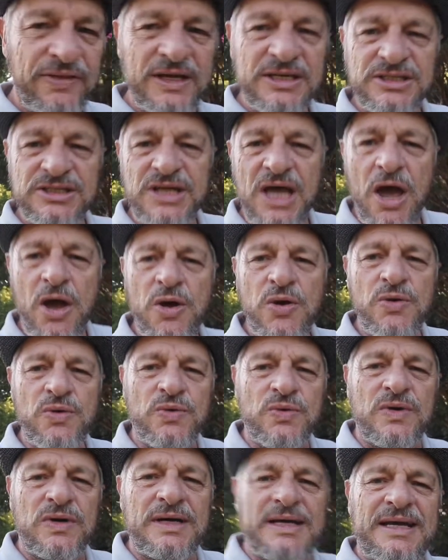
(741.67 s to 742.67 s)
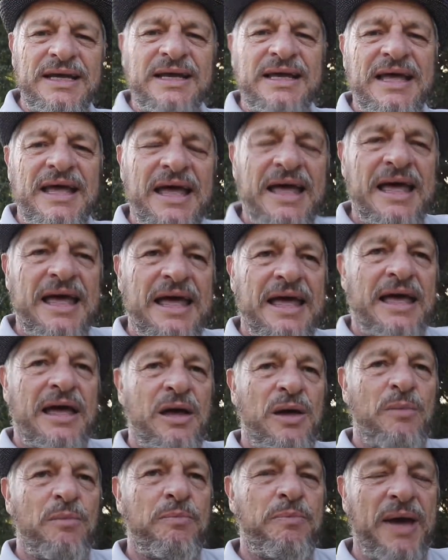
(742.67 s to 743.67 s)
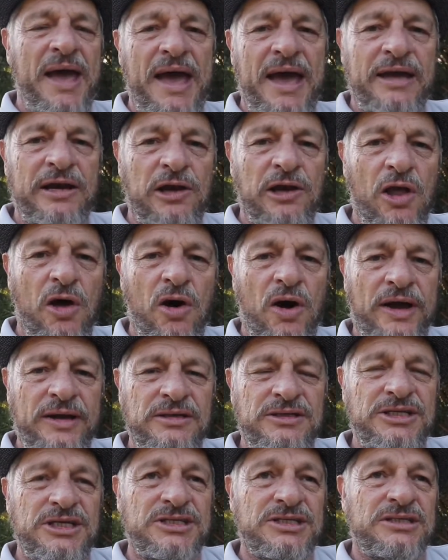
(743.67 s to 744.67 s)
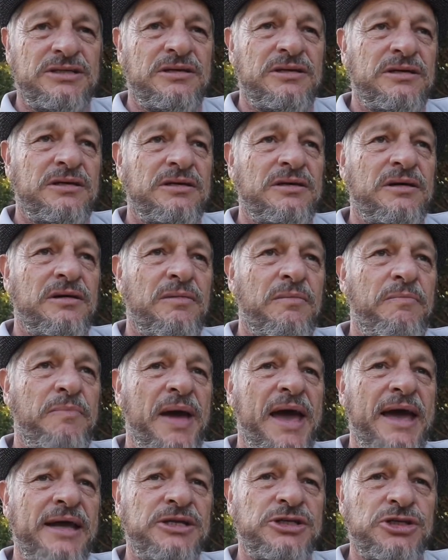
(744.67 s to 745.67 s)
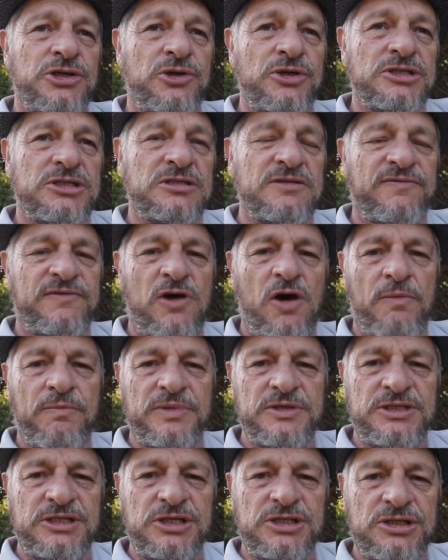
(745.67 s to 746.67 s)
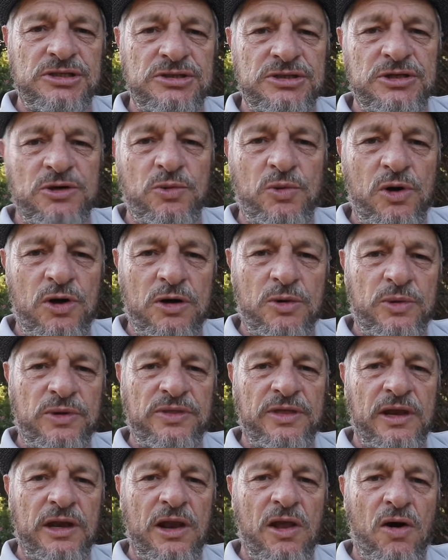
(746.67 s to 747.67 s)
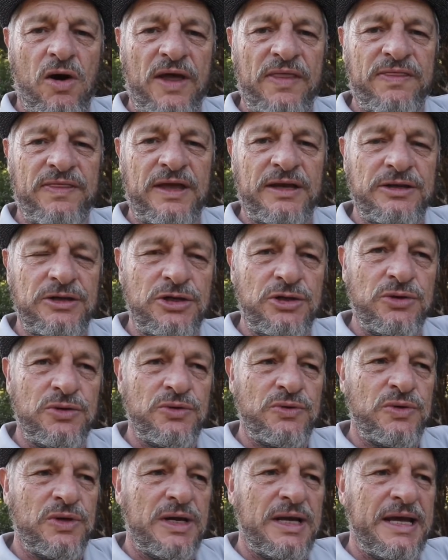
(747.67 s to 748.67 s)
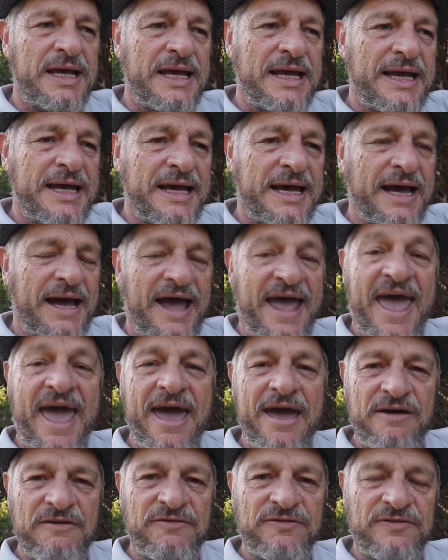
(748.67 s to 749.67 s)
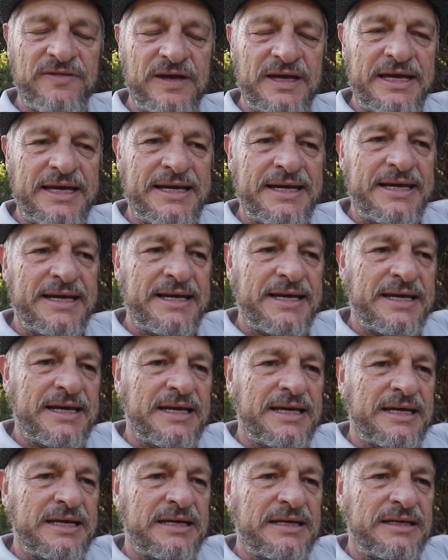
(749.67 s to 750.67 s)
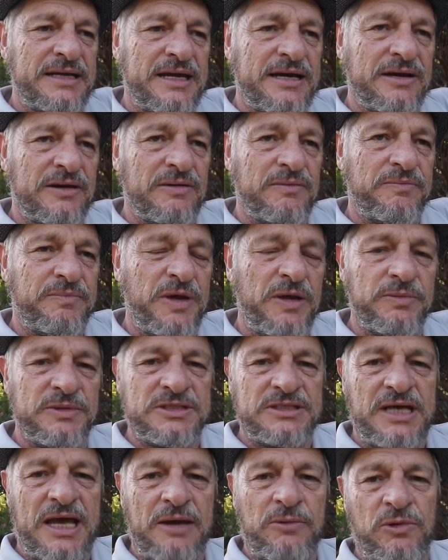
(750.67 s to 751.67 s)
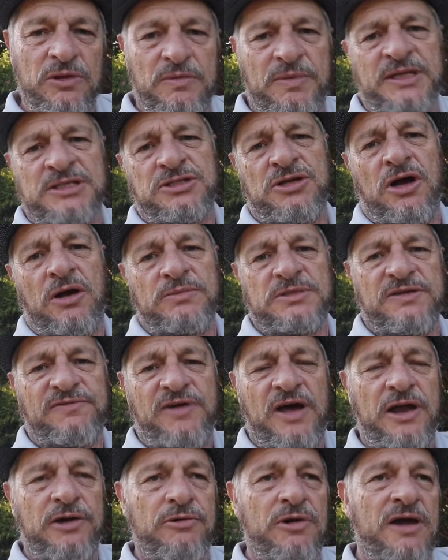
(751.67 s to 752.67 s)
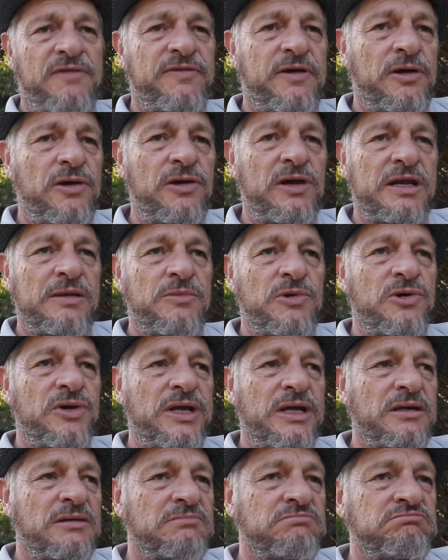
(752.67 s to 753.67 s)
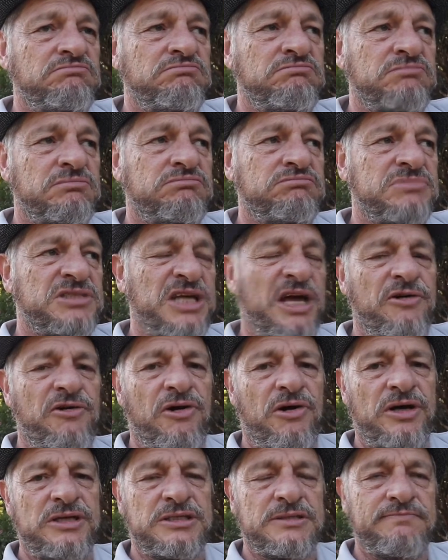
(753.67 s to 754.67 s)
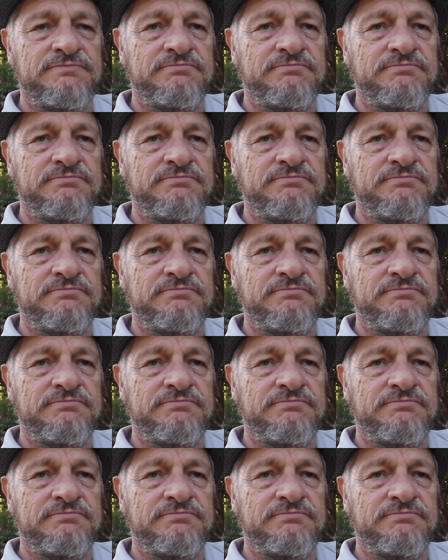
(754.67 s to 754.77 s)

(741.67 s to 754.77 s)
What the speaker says: no bad light, just bad choices of composition to work with the light that you have. Now, people say, well, the best times to photograph are early morning, sunrise,